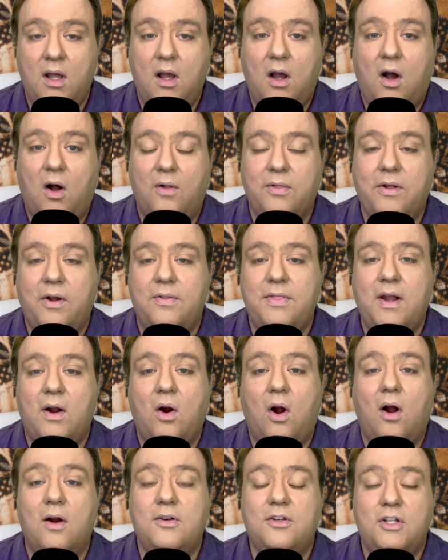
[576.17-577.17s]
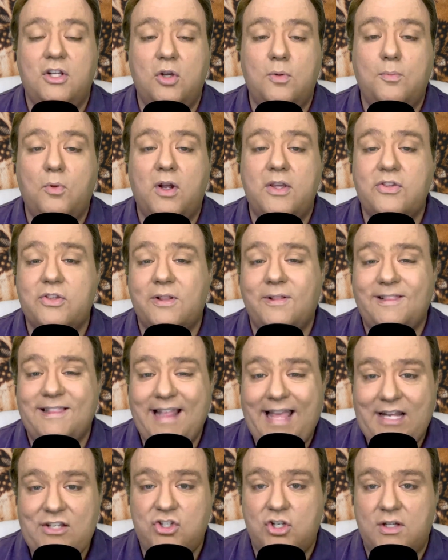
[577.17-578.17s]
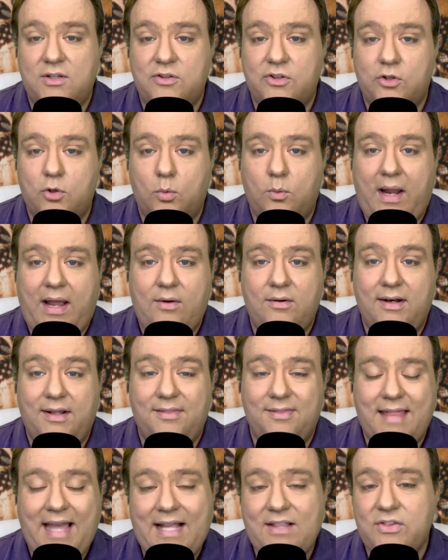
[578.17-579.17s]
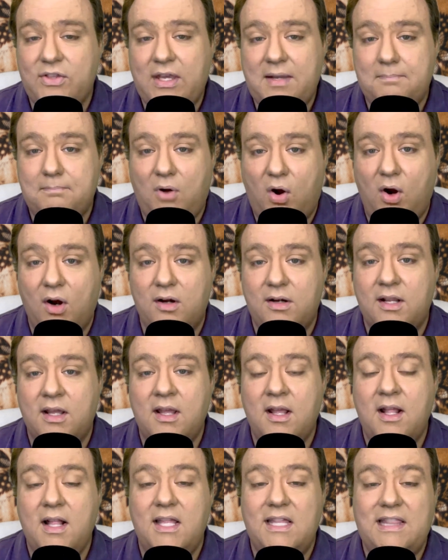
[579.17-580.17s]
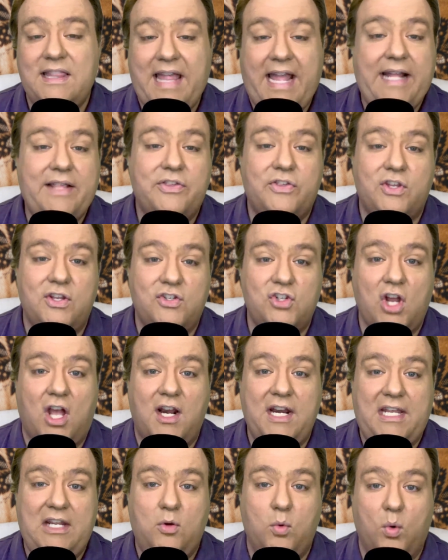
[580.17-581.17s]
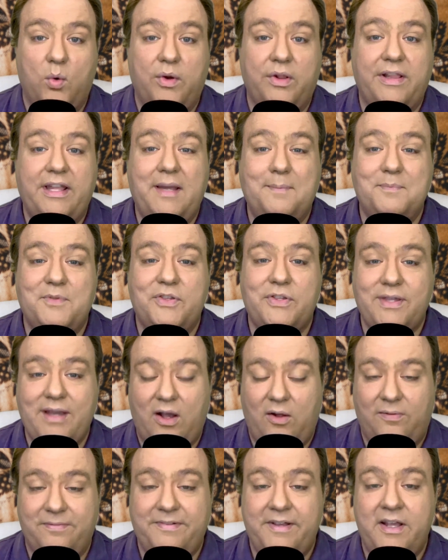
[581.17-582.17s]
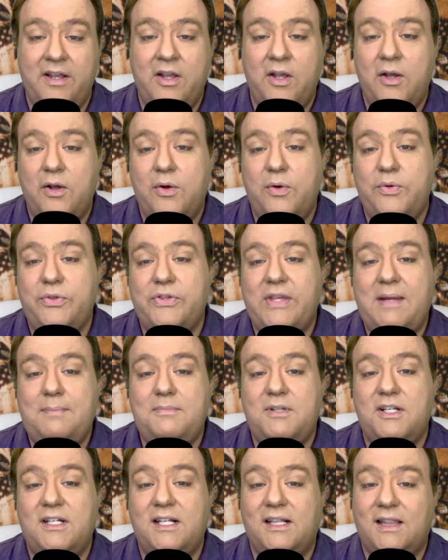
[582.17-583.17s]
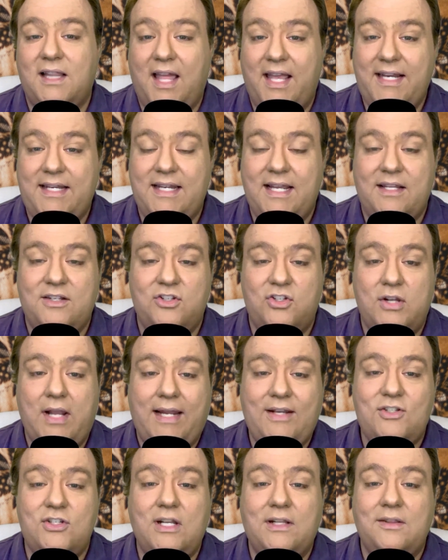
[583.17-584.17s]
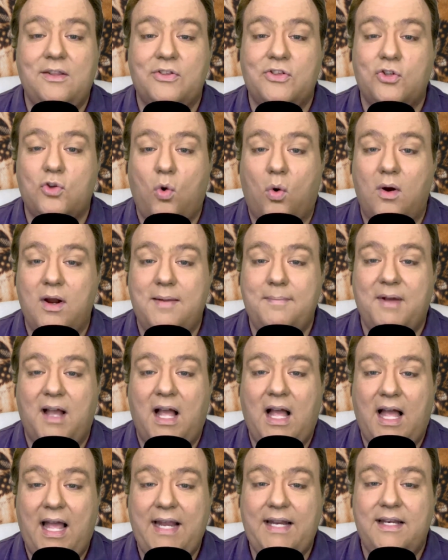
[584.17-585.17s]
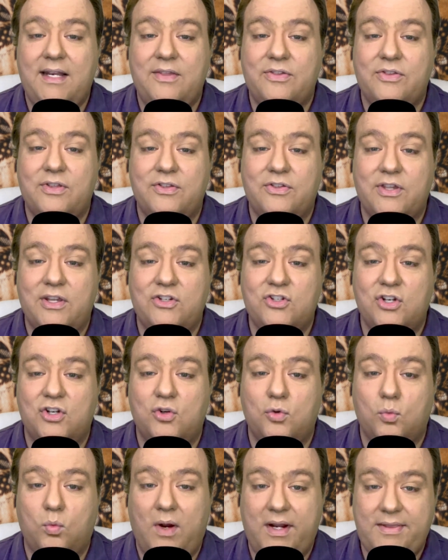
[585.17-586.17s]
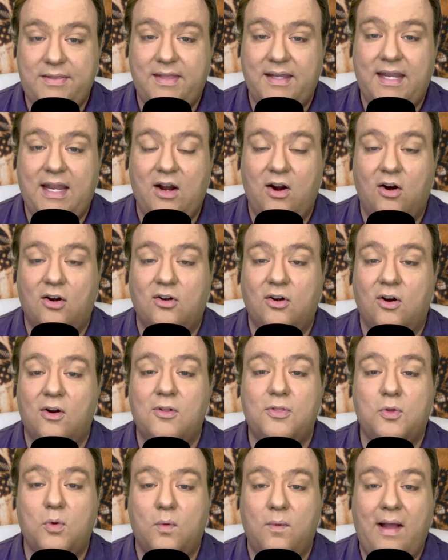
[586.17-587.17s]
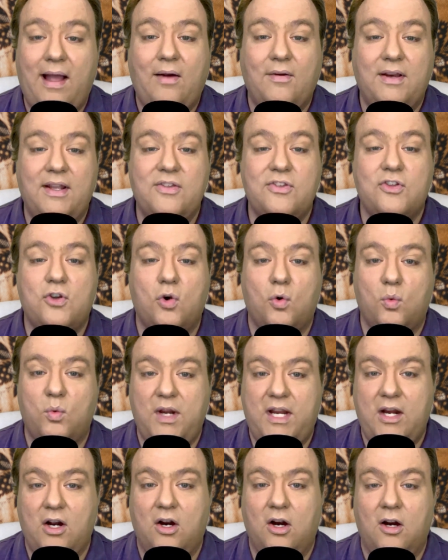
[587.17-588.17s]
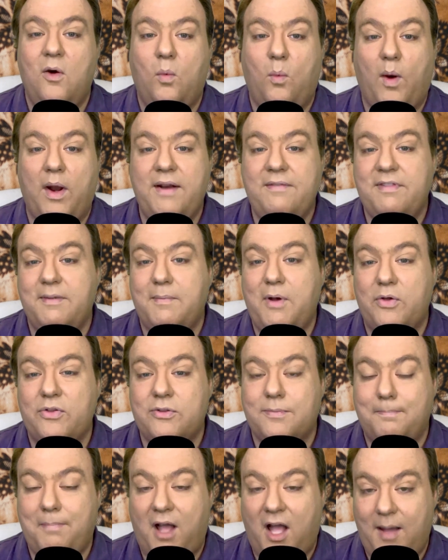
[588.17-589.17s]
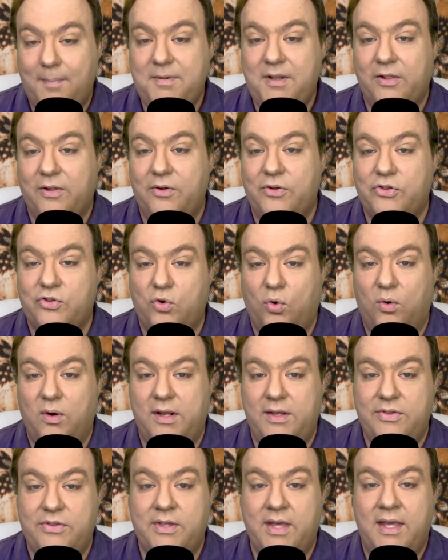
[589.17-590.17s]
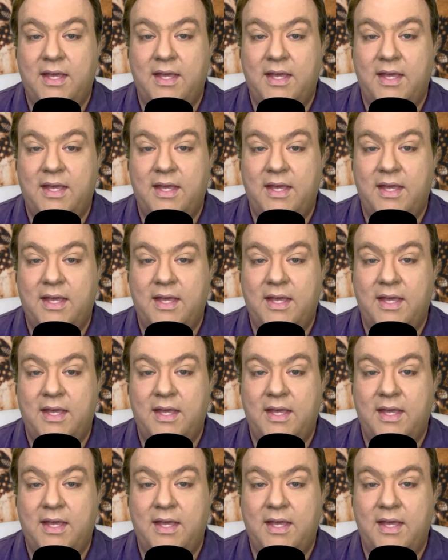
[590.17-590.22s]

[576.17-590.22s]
although there are numerous legends around it. That's in part thanks to Johnny Gruelle himself, who seemed to delight in changing the story behind his decision to write the character throughout his career. One of the most popular stories